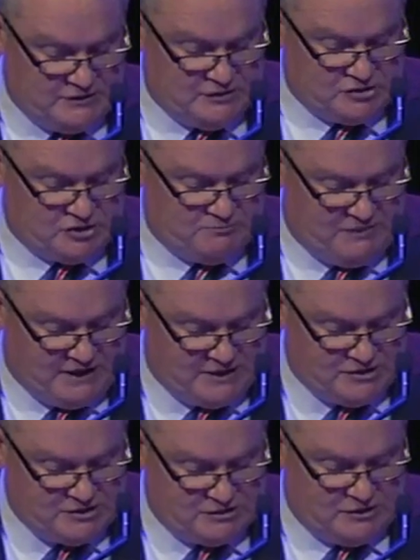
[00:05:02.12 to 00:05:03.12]
and then savage
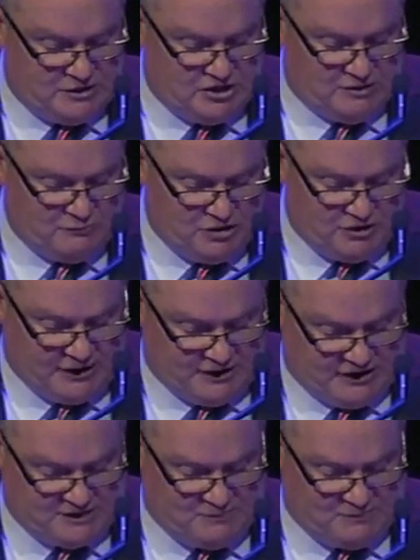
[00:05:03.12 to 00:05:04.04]
them when they fall short.